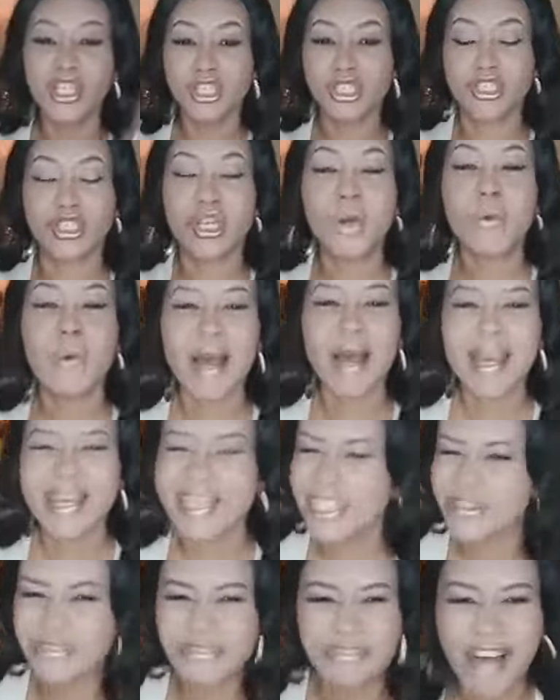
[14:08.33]

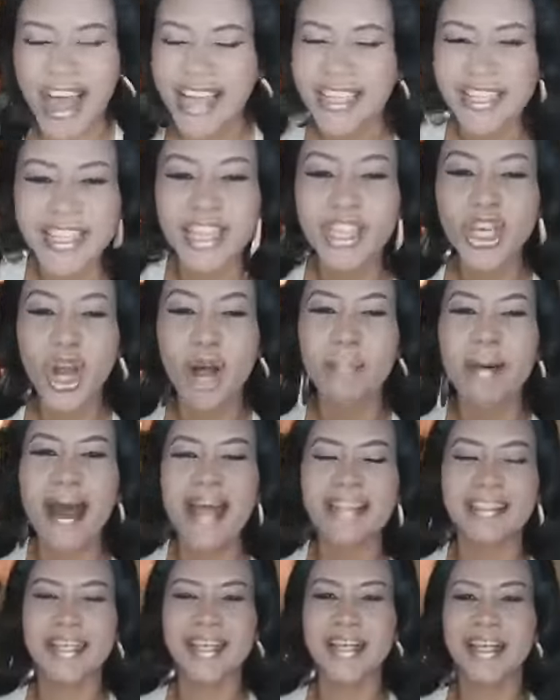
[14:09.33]
Yeshua is fighting your
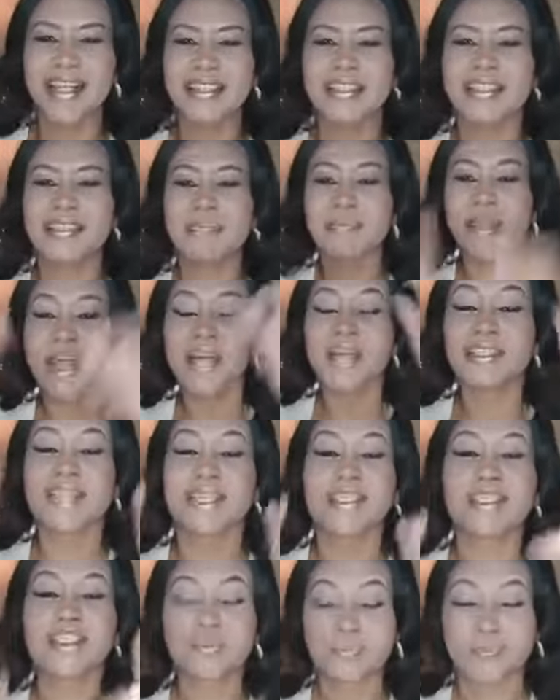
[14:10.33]
battles.
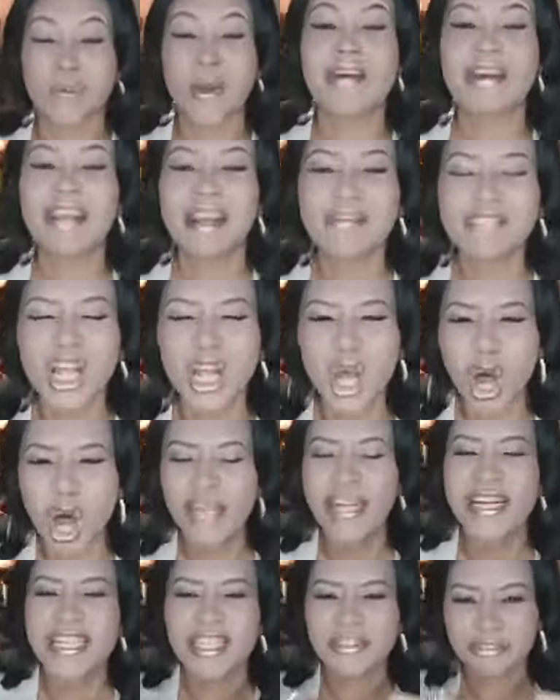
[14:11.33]
The Spirit of the
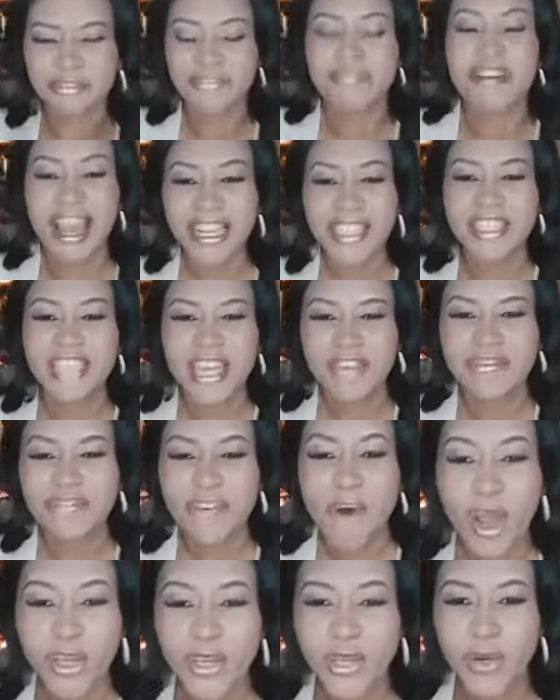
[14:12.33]
Lord is fighting
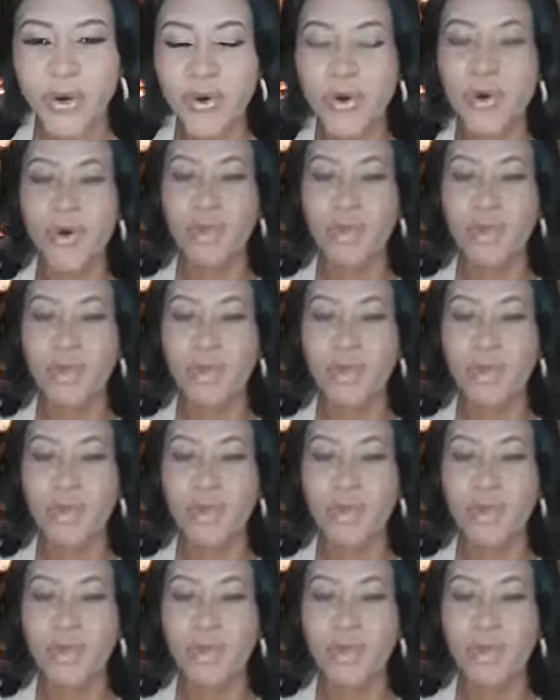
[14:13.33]
for you.